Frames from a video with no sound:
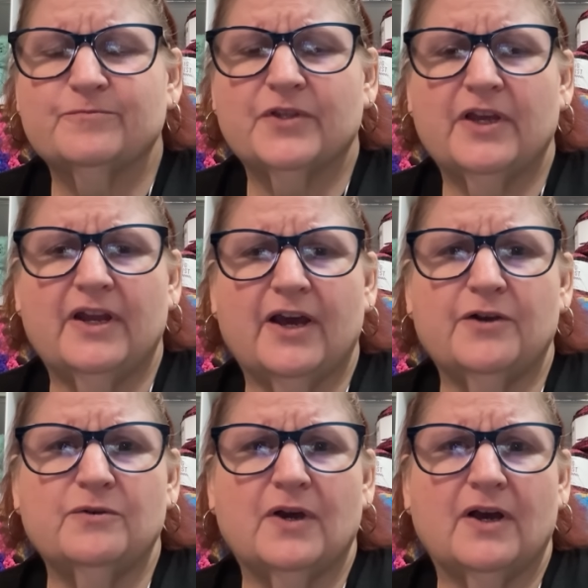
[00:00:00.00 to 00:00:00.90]
you
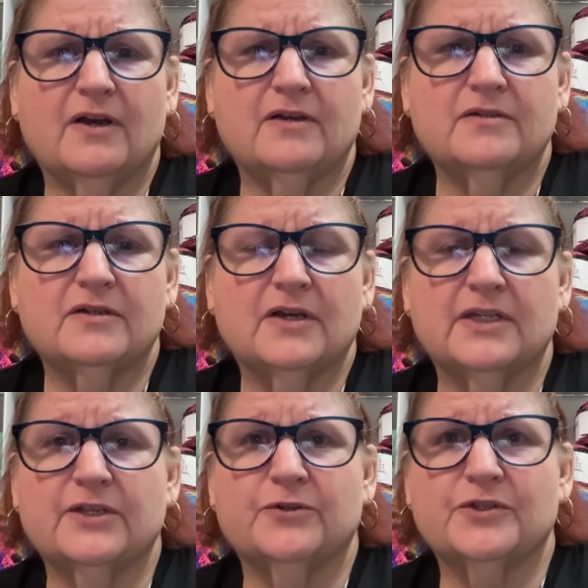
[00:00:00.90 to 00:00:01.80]
know,
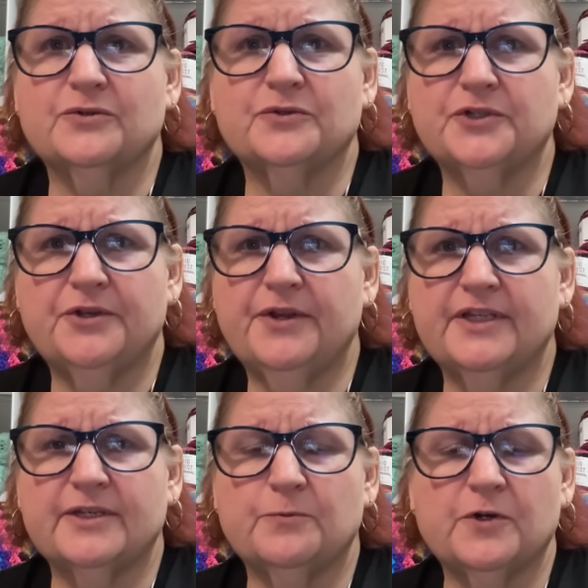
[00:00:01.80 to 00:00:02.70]
because there's school
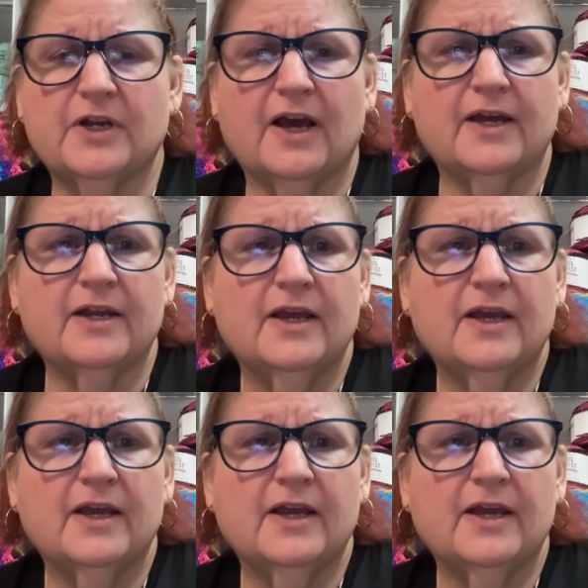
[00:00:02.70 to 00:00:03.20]
shootings and whatnot,